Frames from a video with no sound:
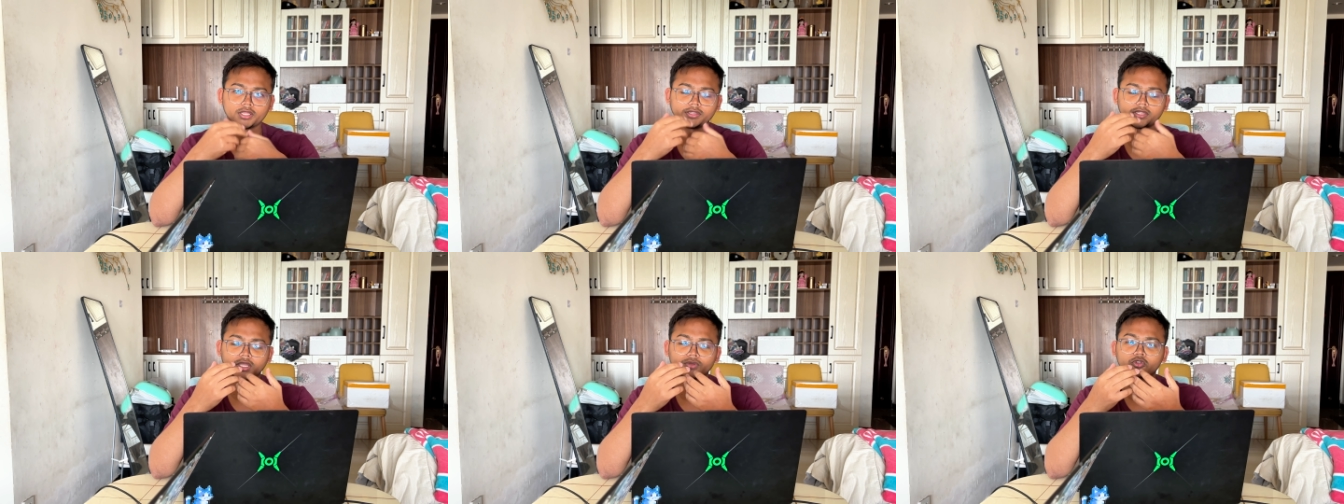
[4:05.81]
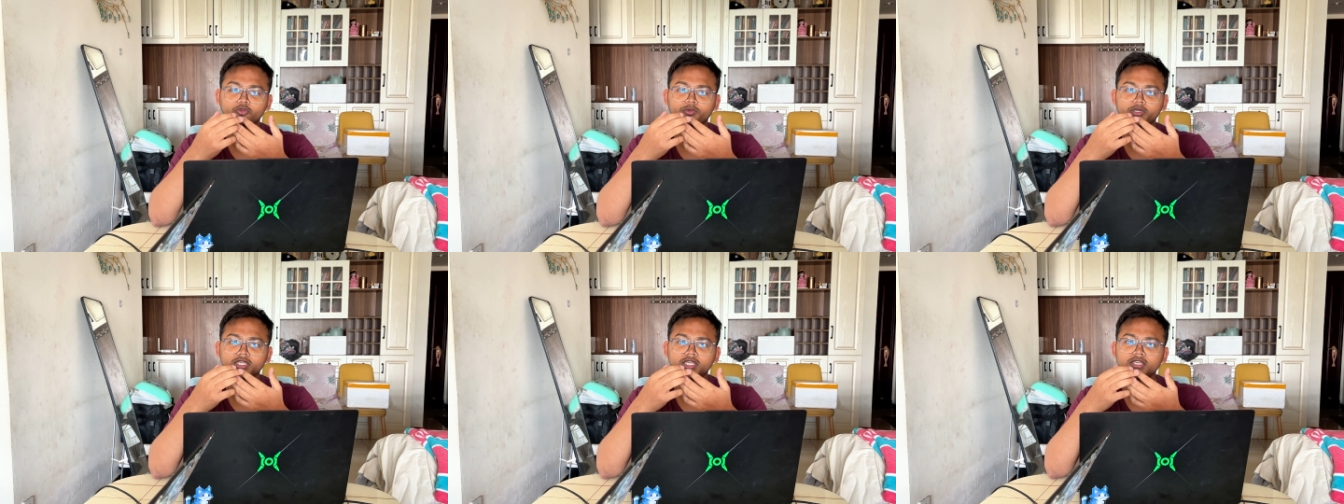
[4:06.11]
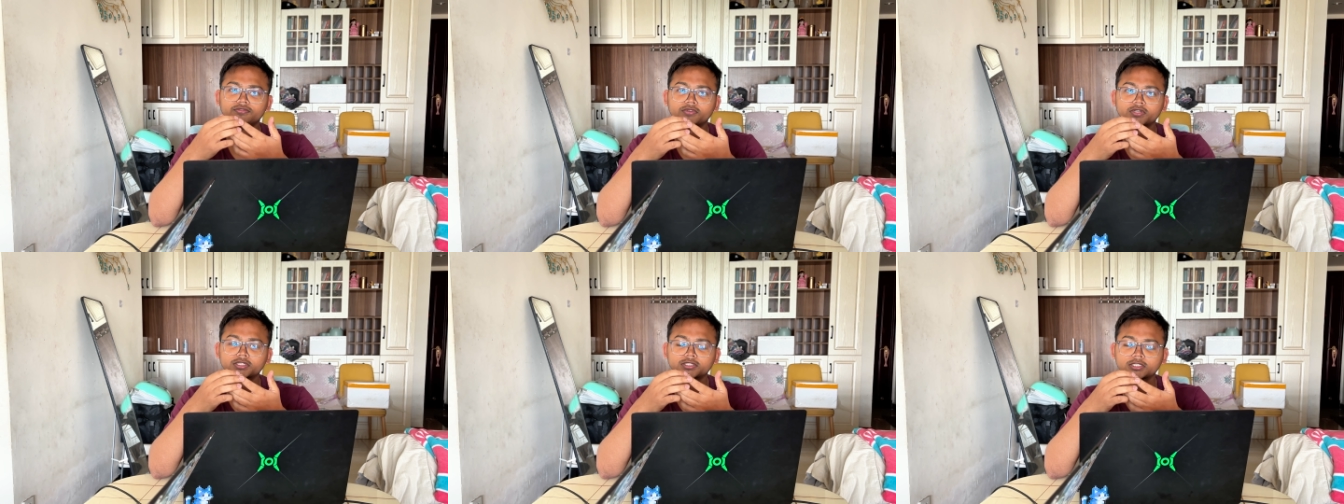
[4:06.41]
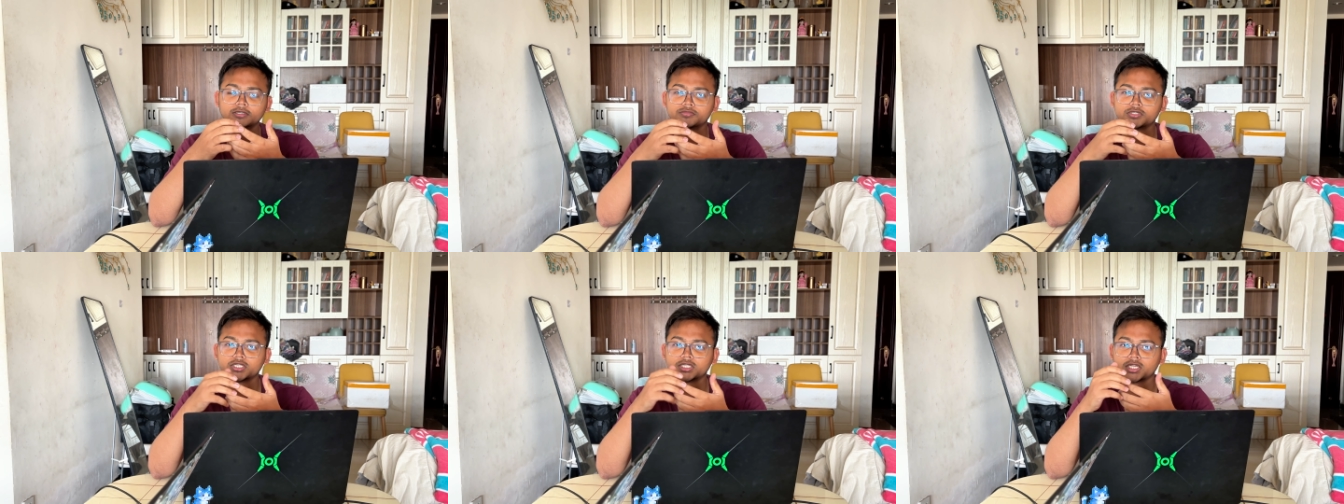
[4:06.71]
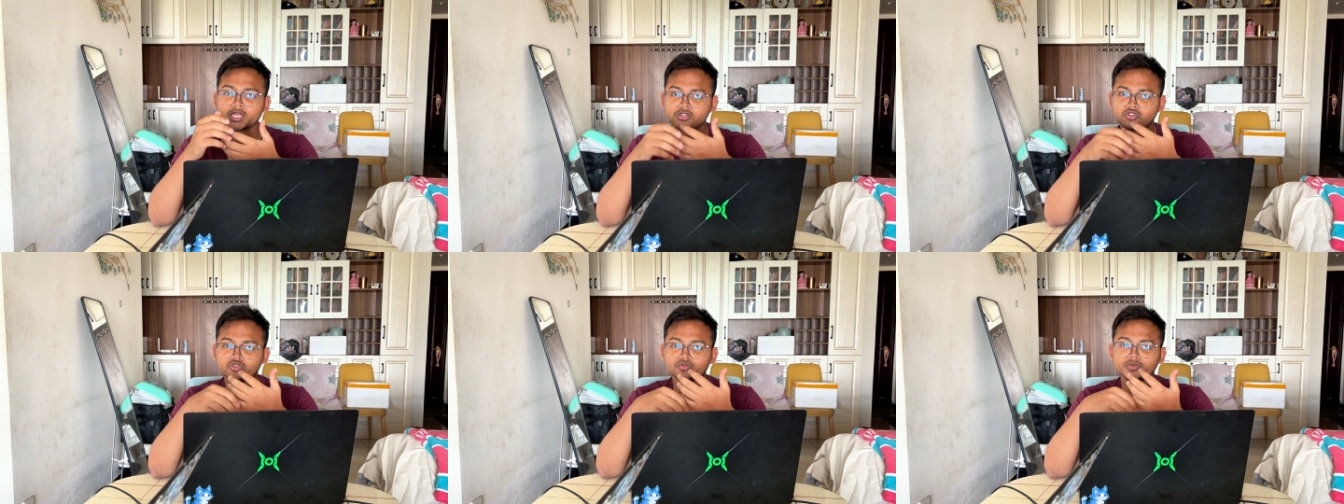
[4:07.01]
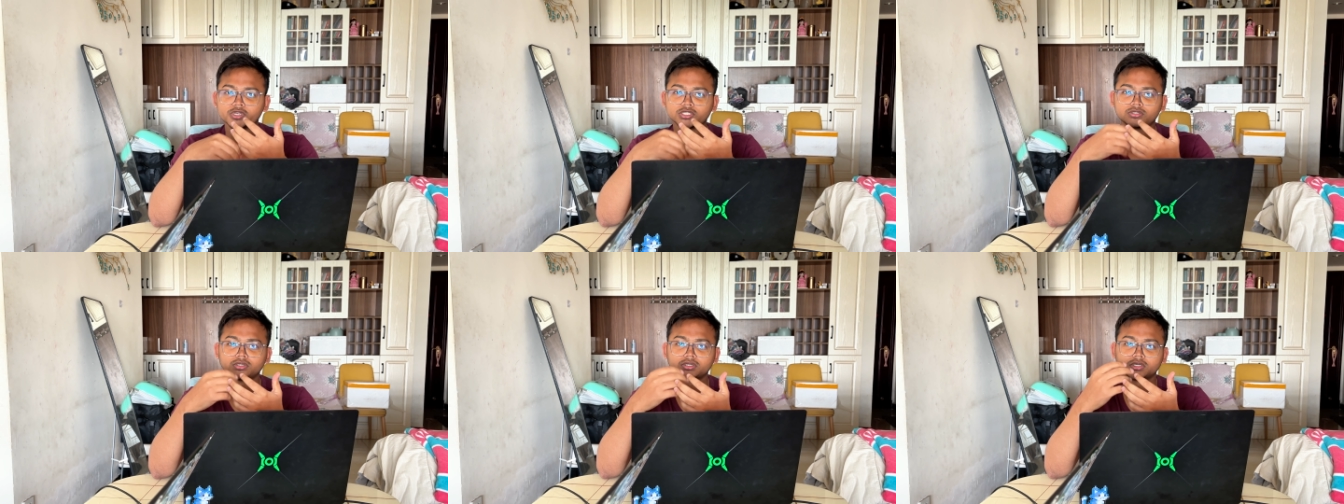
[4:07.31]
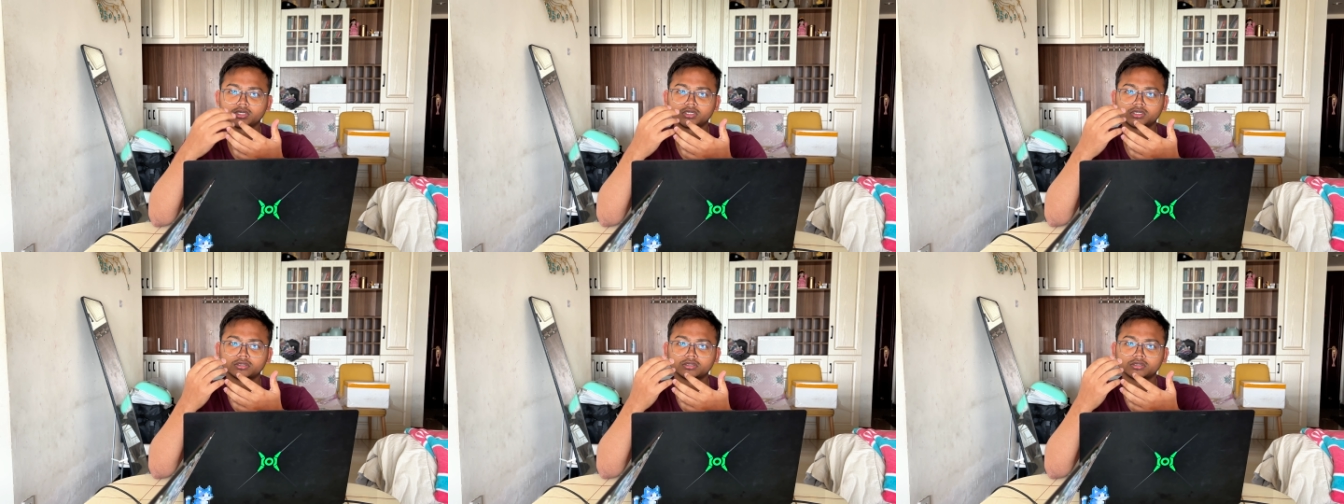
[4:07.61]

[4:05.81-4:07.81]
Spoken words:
they will be given some scenario based